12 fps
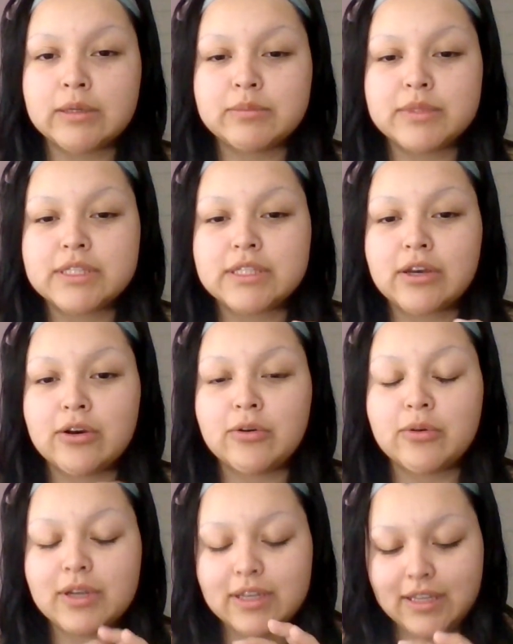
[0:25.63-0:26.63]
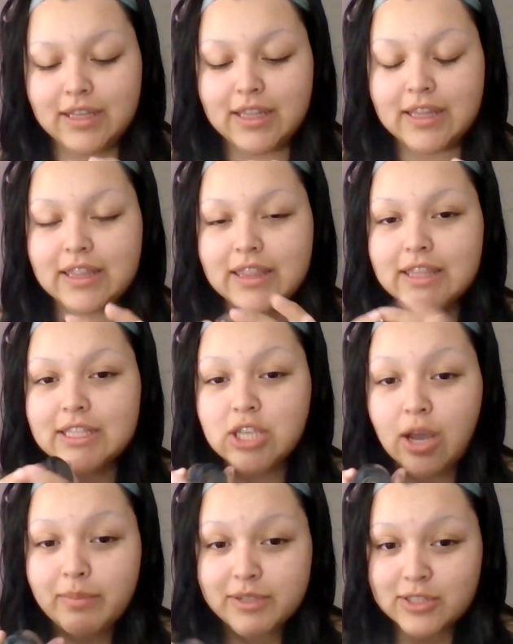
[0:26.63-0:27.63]
So the
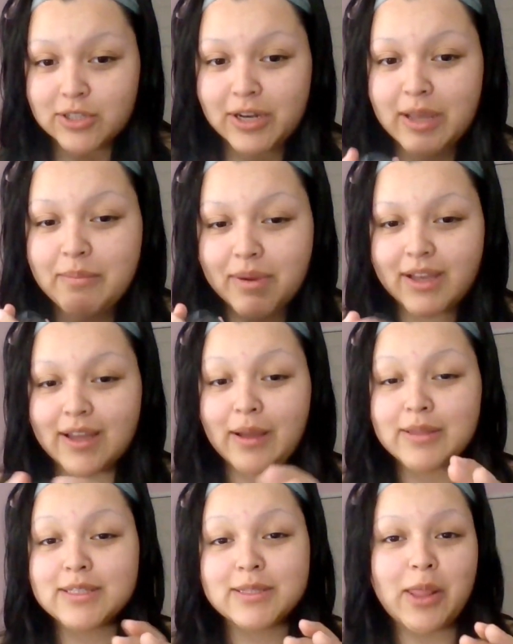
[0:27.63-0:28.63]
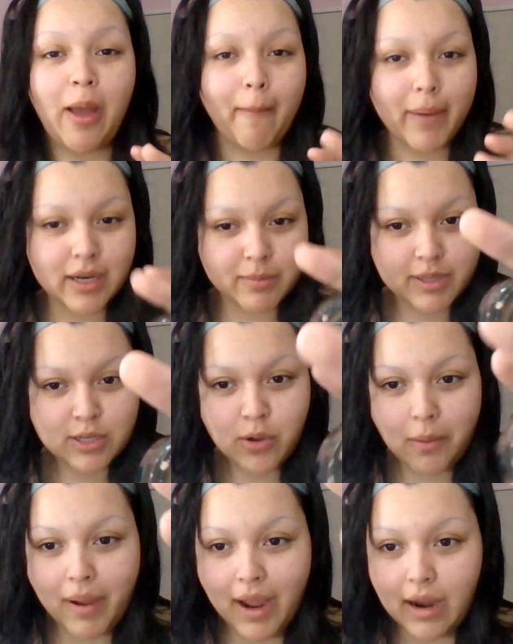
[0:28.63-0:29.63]
top is dirty, but I'm gonna be doing
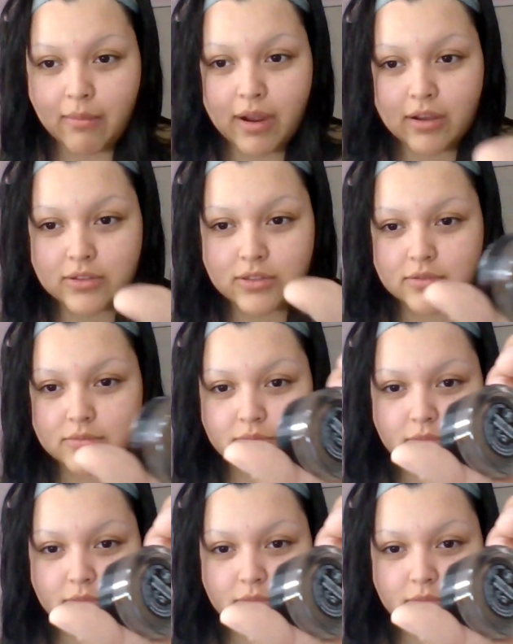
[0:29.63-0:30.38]
my eyebrows